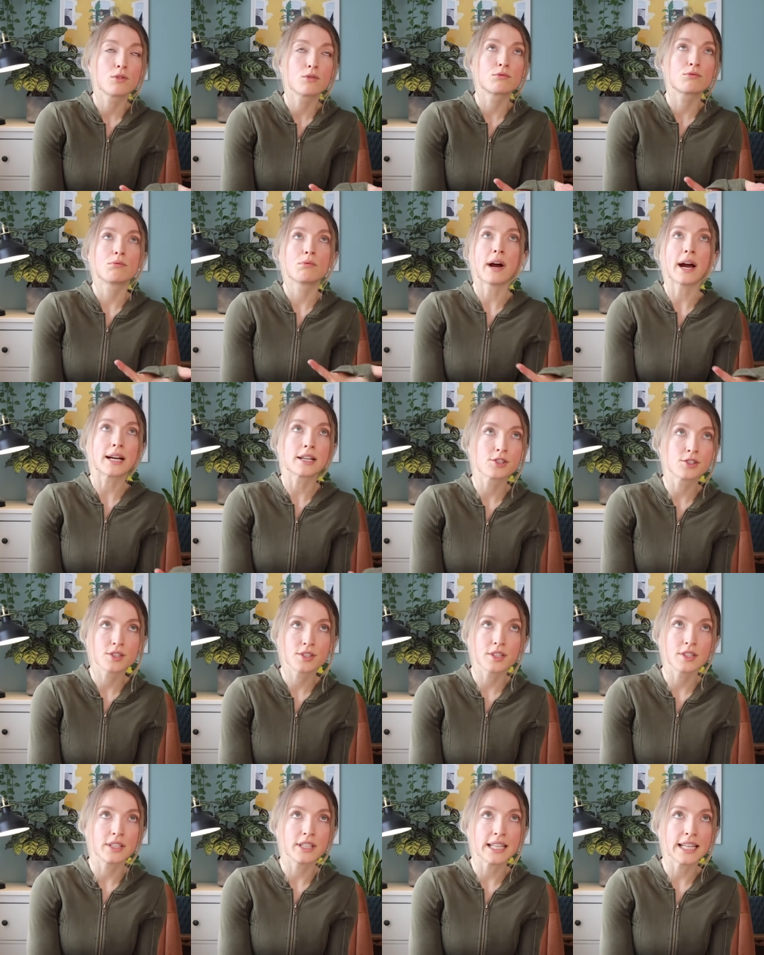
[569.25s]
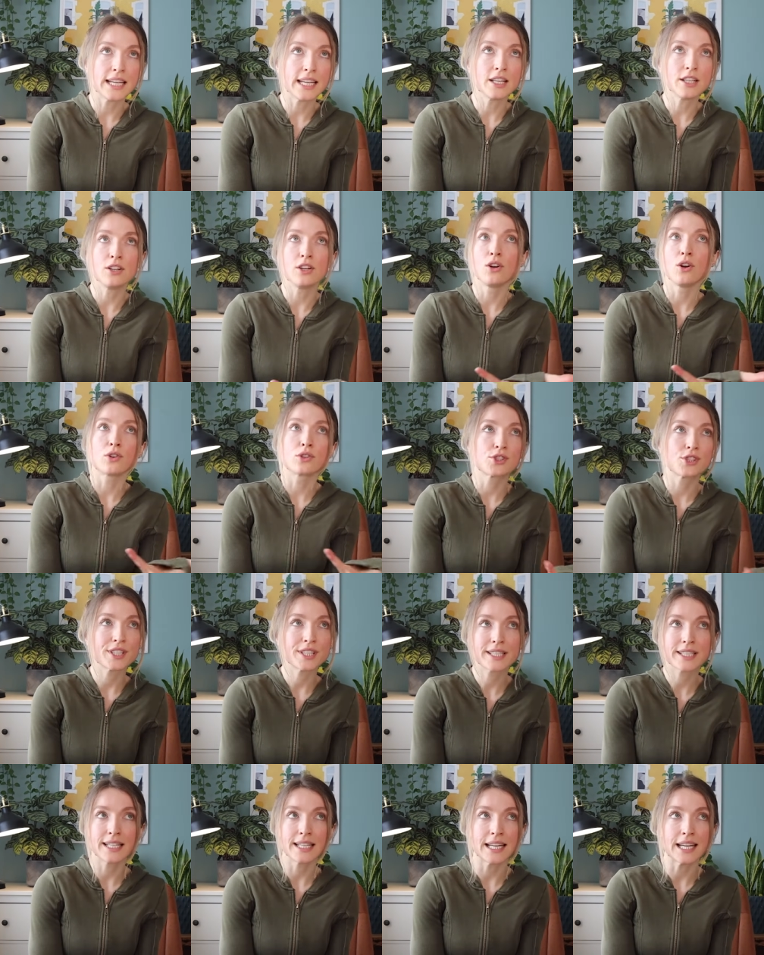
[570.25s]
rationally,
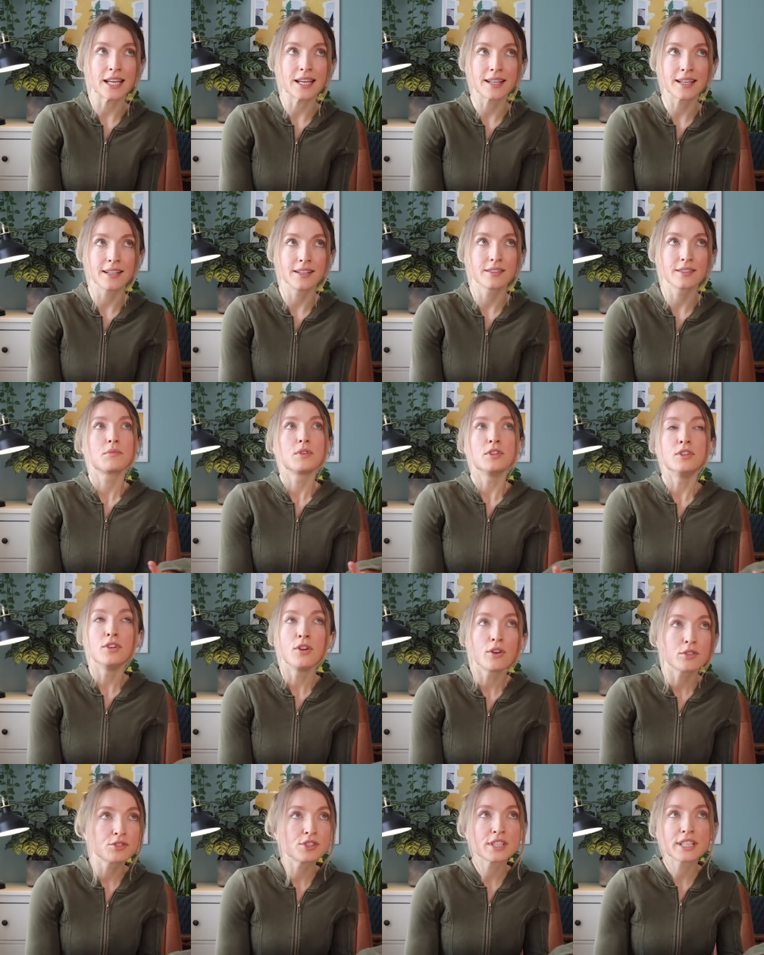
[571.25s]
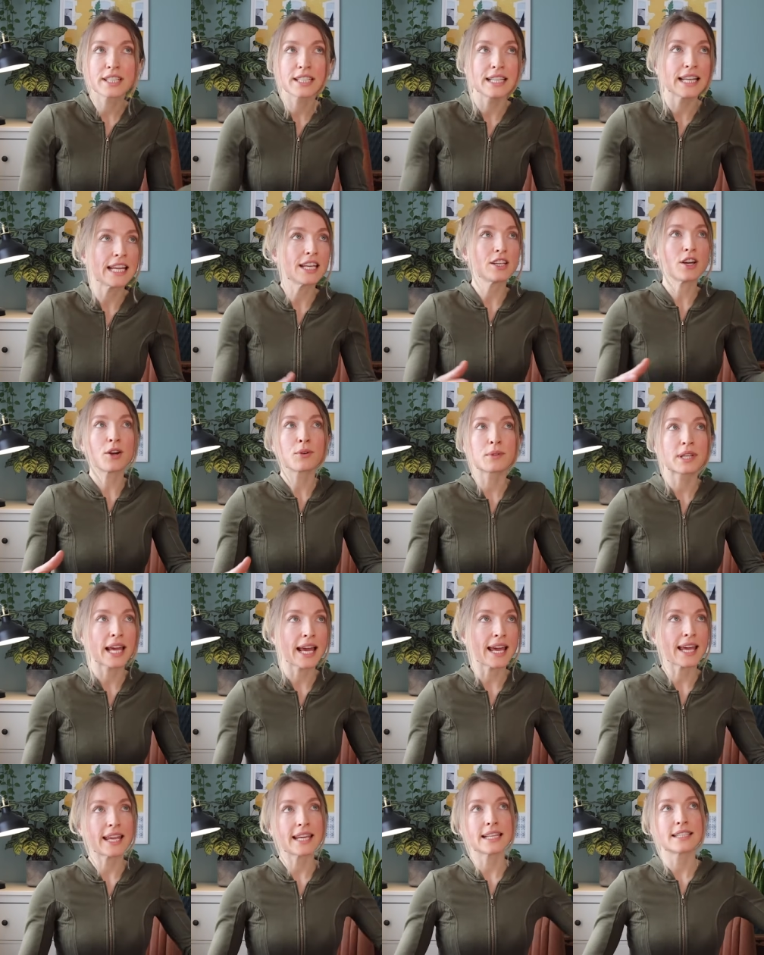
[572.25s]
logically, logically,
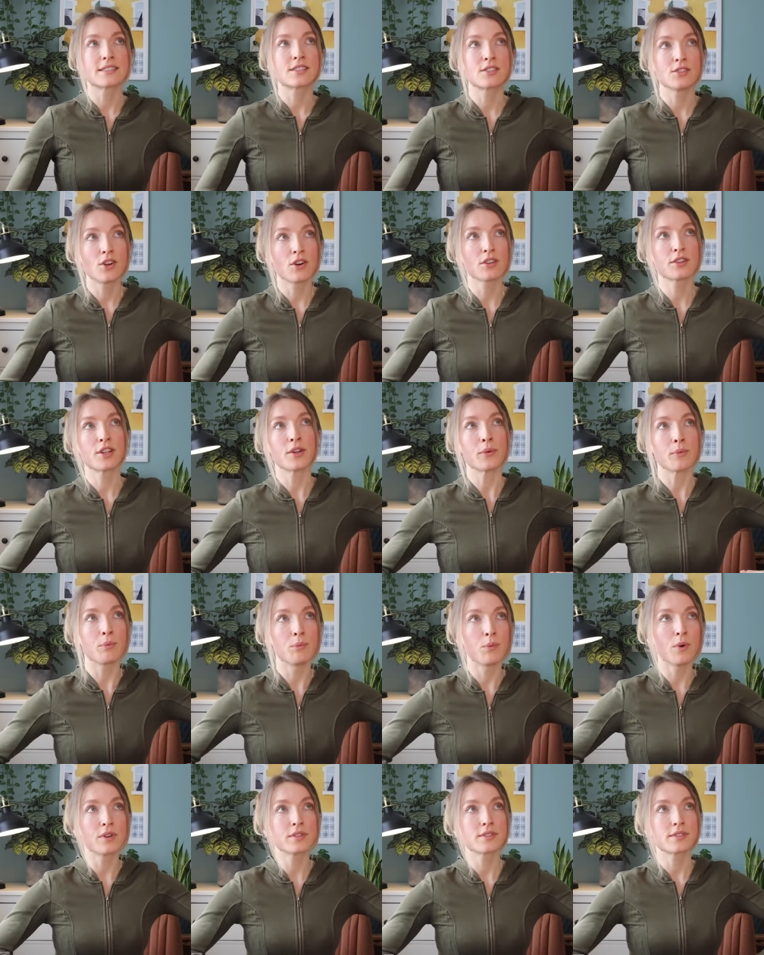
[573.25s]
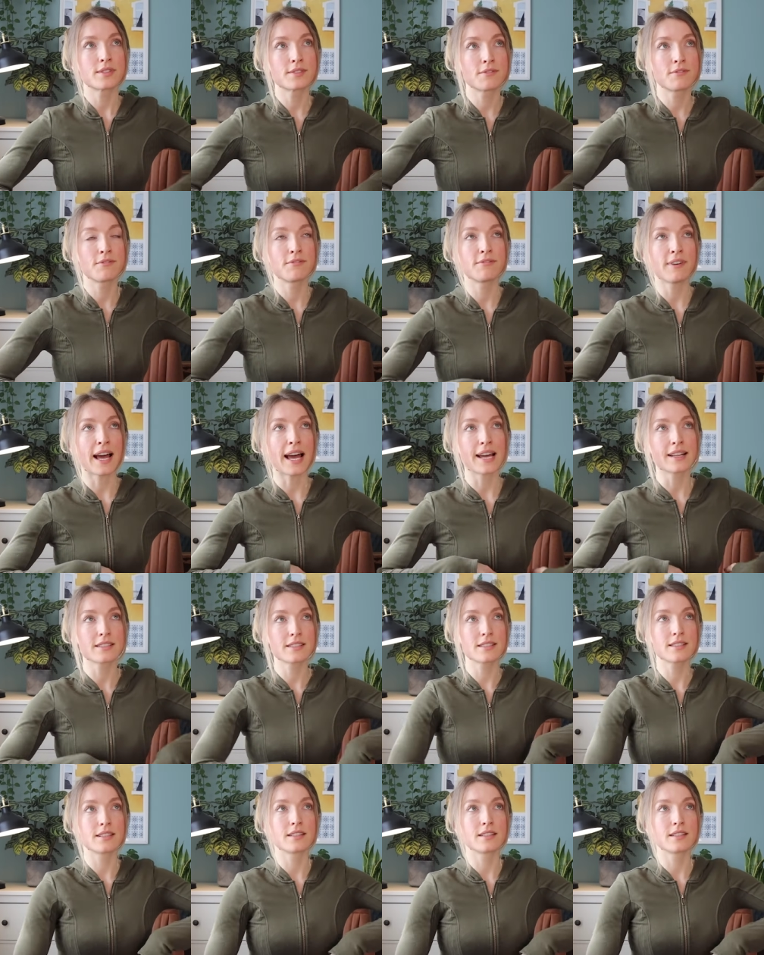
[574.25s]
okay, it's not that once fat